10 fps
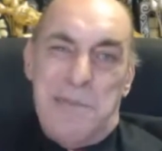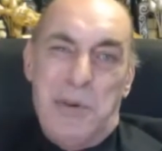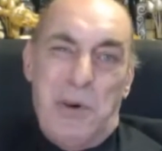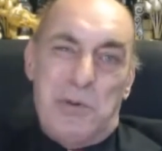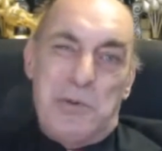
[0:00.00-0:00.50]

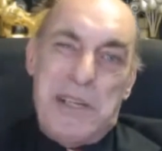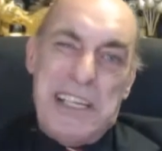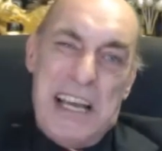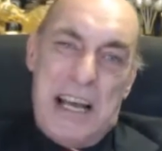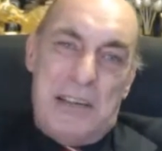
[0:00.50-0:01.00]
Paul will
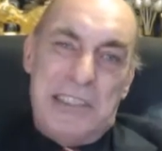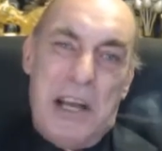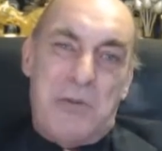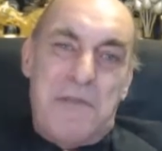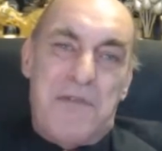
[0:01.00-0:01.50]
be,
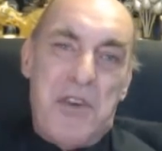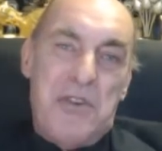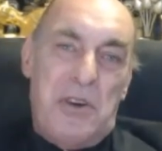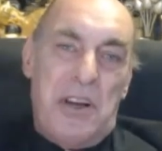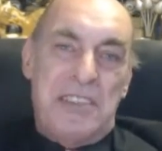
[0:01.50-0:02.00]

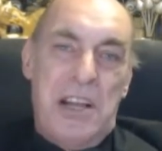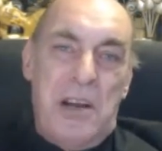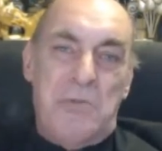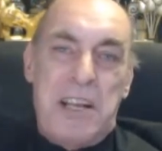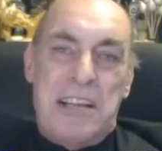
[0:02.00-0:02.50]
reviewed on
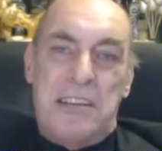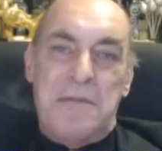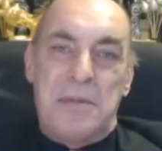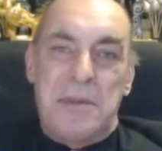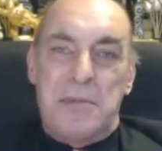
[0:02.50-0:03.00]
a
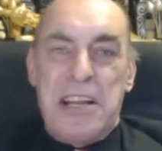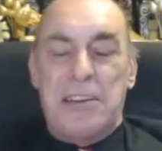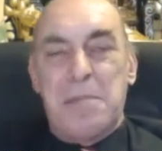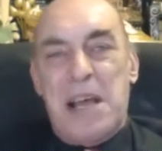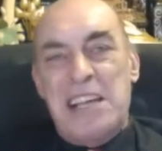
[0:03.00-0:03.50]

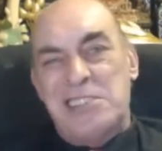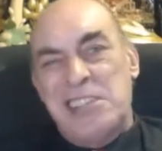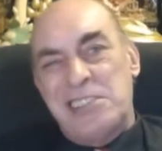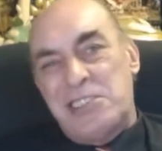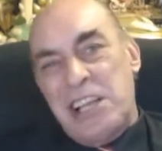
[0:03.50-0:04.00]
regular basis,
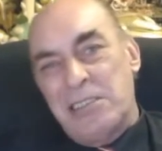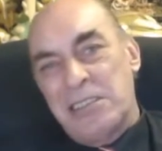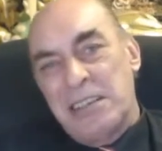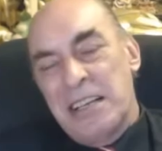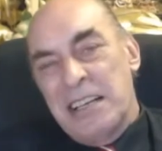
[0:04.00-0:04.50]
his
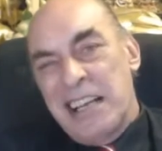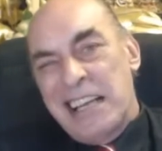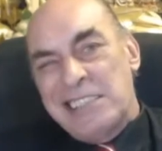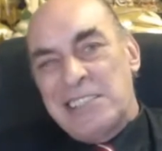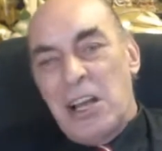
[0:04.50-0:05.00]
channel.
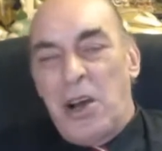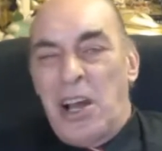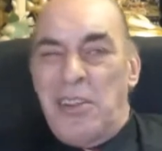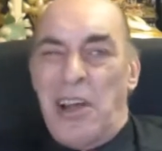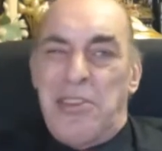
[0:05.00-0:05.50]
And,
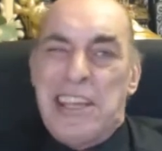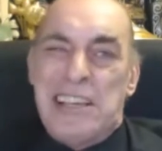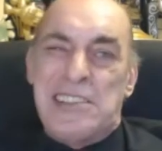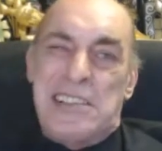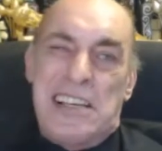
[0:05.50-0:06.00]
I
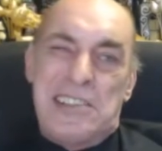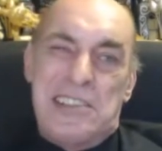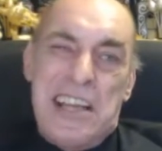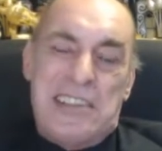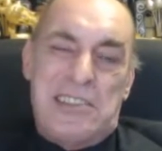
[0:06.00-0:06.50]
think as
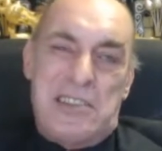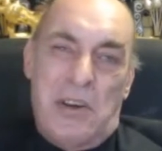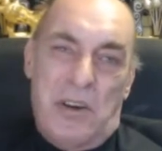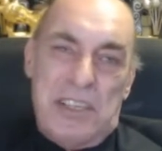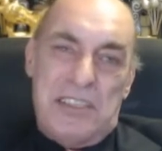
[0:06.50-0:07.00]
an
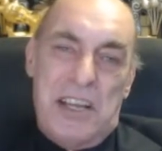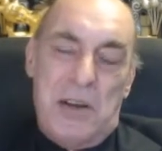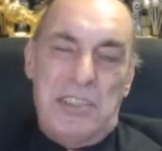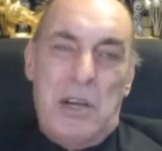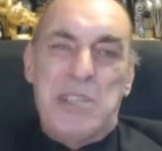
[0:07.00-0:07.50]
exercise,
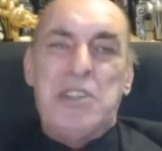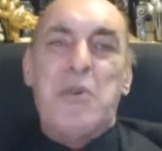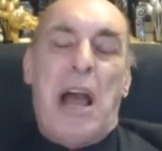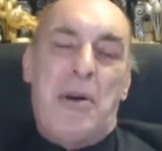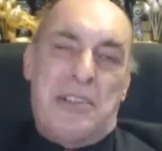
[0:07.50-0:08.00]
we
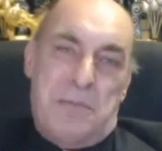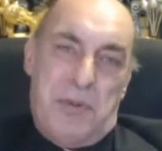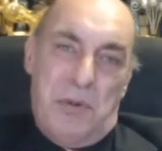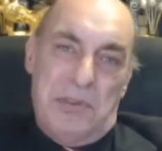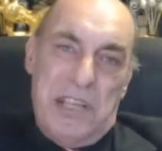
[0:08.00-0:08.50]
do owe it to
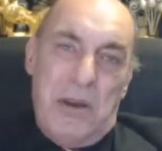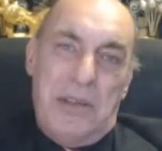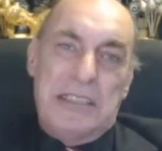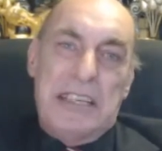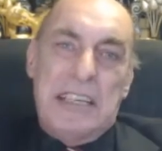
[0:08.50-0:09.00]
Paul,
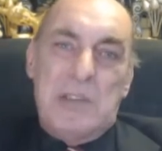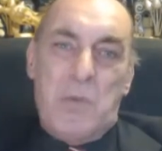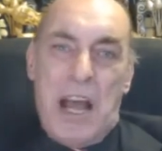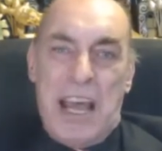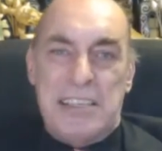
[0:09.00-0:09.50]
in
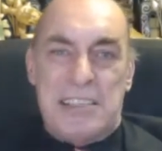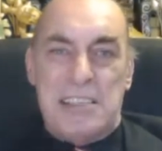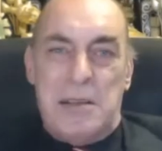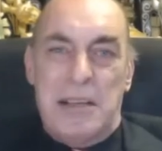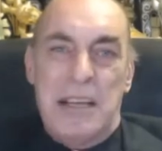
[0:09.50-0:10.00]
ways
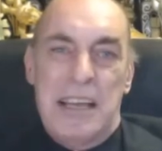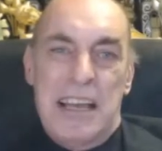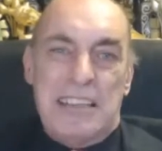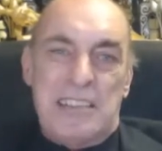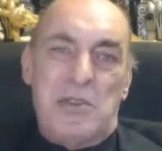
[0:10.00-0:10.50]
as
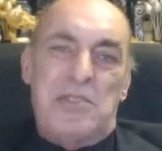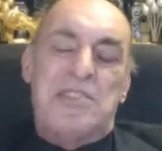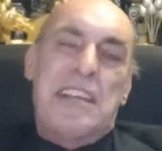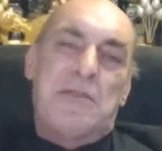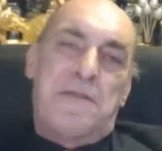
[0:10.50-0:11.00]
a sort of
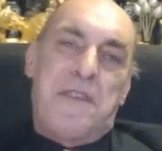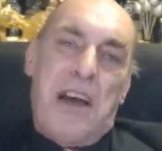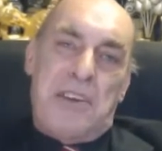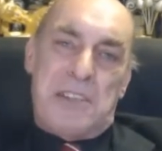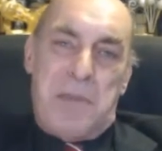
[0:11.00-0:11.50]
central
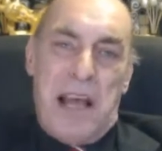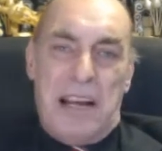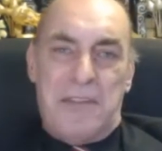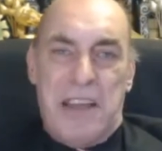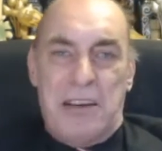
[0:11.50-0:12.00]
focus
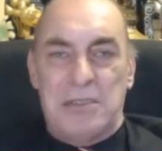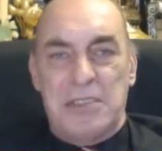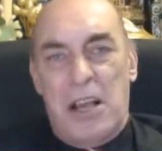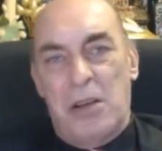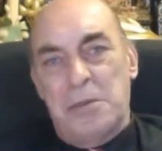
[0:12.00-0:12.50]
part of our,
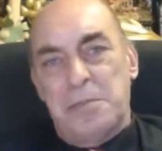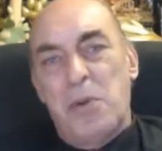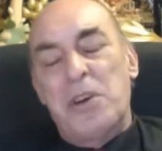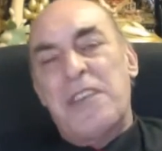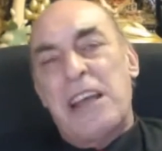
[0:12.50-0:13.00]

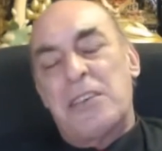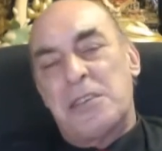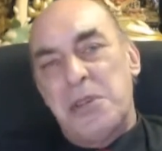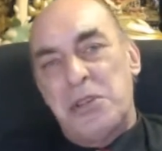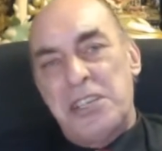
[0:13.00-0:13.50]
point of our
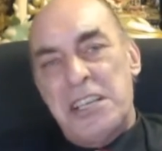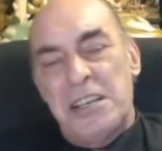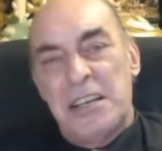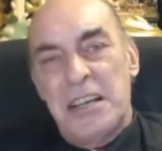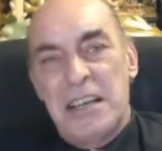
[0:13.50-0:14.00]
community.
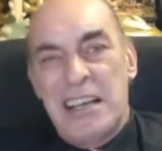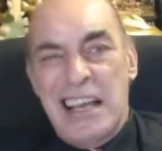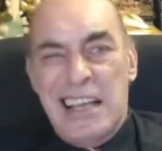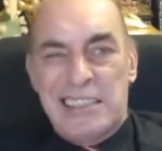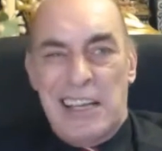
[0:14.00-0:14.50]

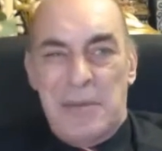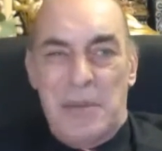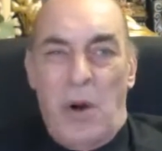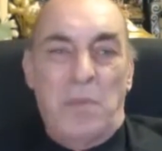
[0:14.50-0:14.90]
And I